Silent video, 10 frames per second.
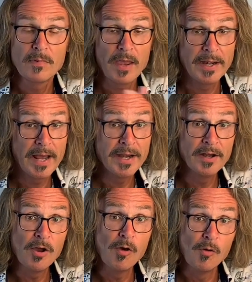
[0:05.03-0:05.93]
And I
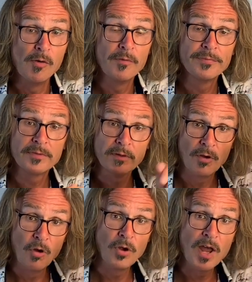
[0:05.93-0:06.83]
know
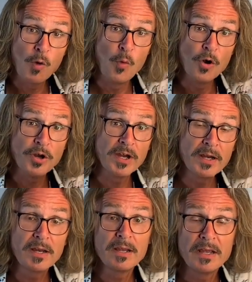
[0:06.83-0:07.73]
online
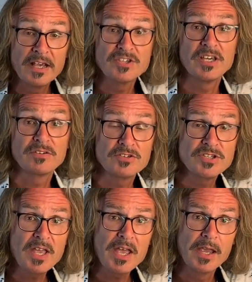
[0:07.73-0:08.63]
working is here to
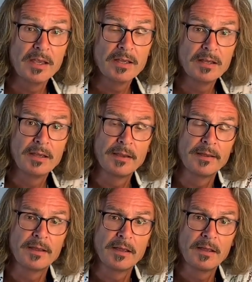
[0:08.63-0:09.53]
stay.
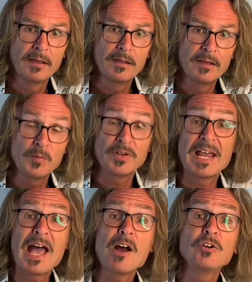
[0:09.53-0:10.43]
But
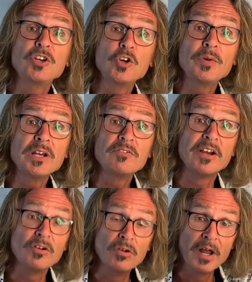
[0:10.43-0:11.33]
how do you
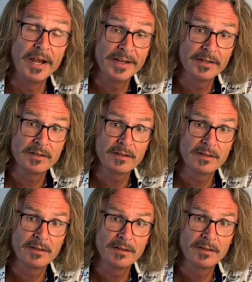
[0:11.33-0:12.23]
innovate online?
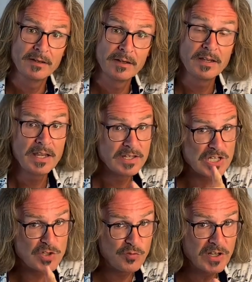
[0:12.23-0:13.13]
In
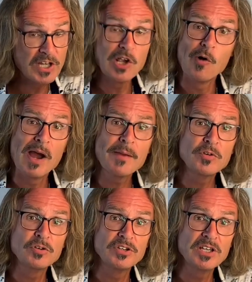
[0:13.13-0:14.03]
this video, I'm
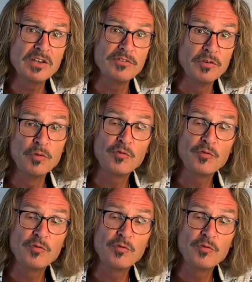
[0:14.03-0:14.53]
going to give you